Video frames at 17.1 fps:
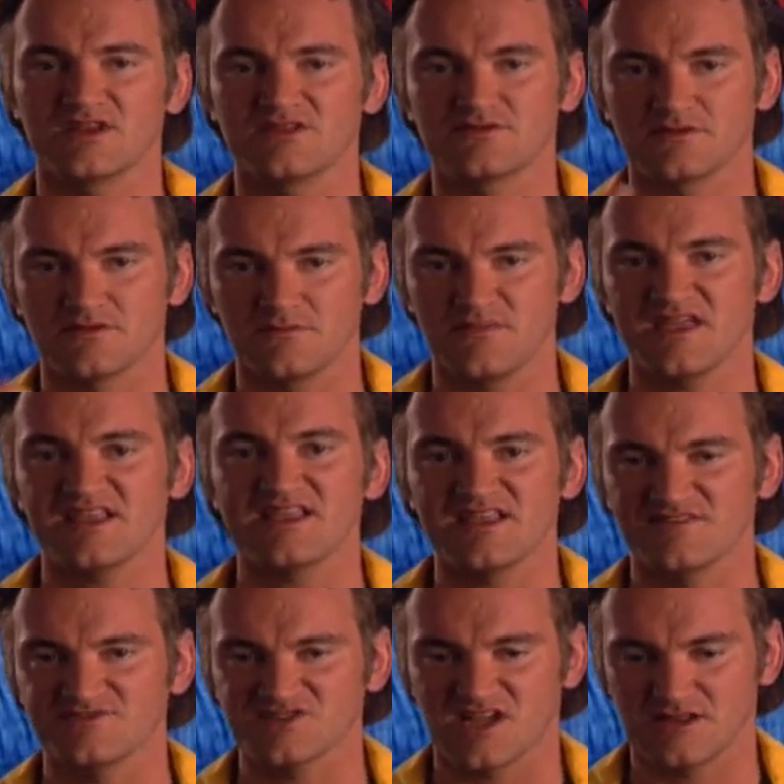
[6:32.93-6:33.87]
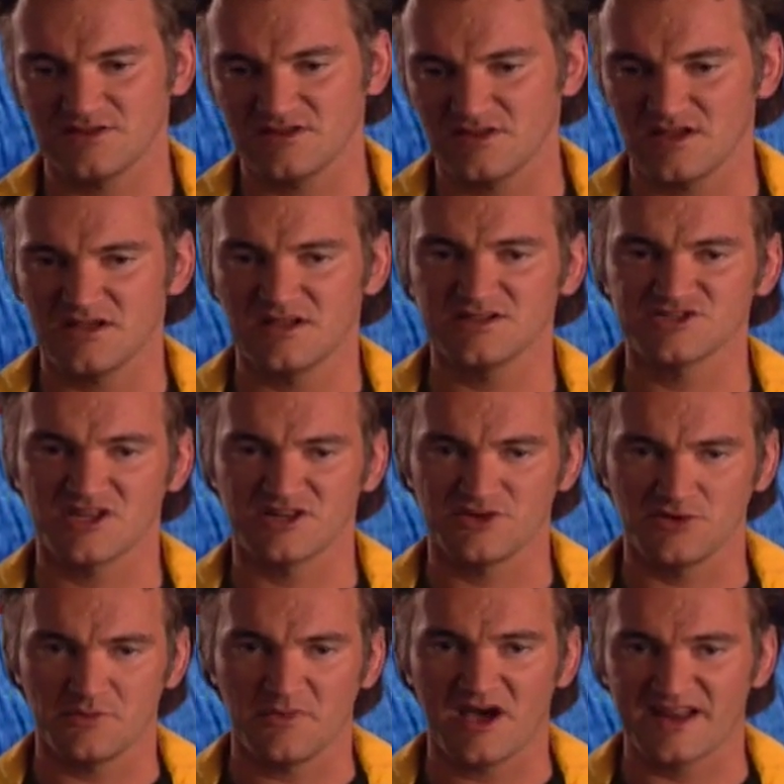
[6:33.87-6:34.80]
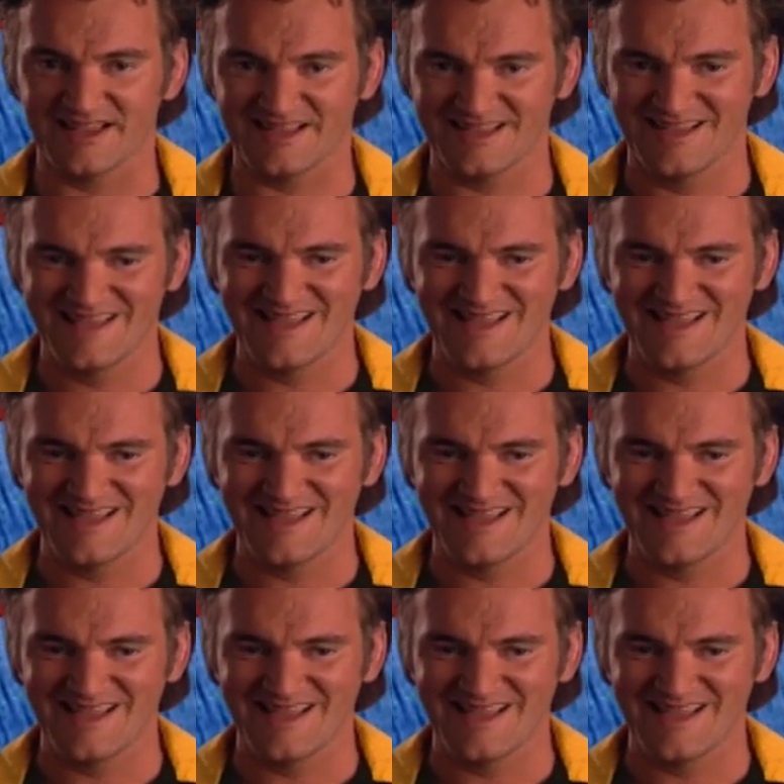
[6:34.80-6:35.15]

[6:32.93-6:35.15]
into the making of Johnny, uh, Johnny Mnemonic.